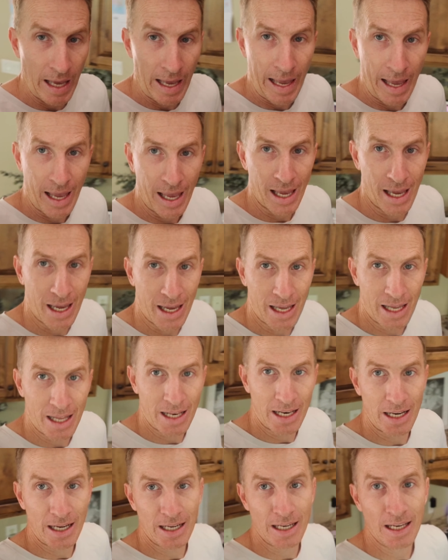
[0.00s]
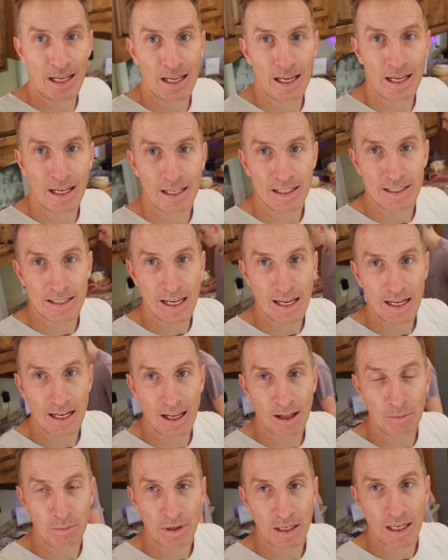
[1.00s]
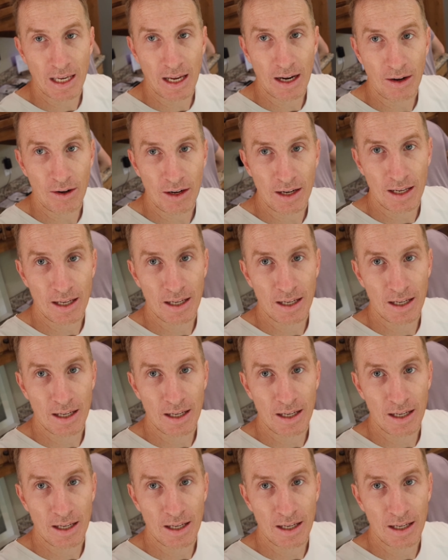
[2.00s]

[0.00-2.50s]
And Zade helped me carry